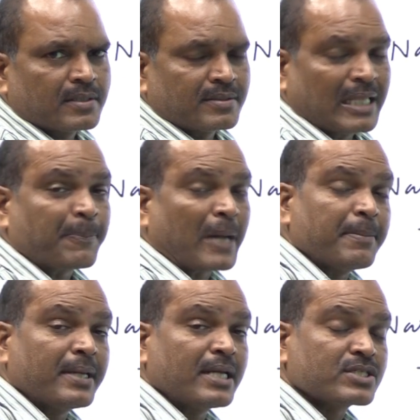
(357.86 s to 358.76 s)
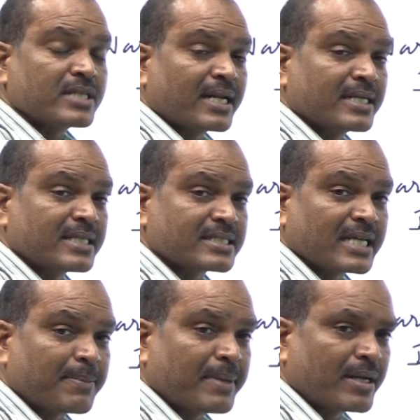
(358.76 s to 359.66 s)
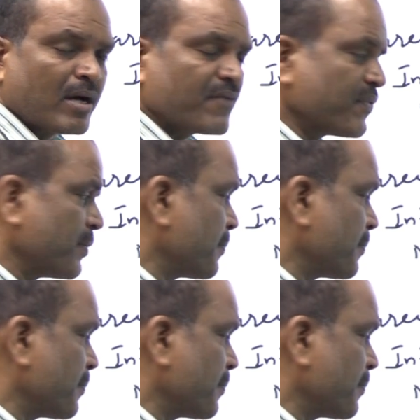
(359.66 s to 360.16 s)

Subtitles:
The Prime Minister is the chairman of